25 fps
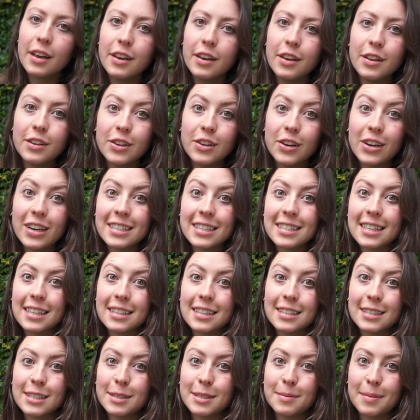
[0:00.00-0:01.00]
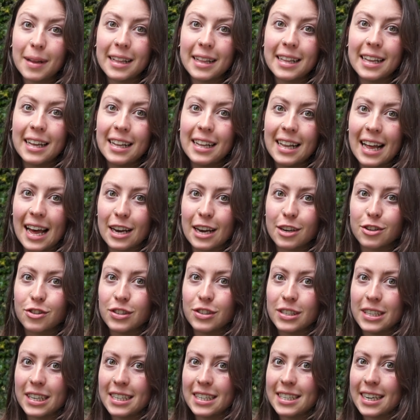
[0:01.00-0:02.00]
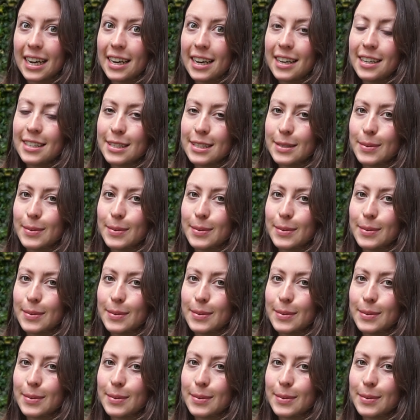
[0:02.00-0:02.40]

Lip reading: You'll notice that there's some like little extra details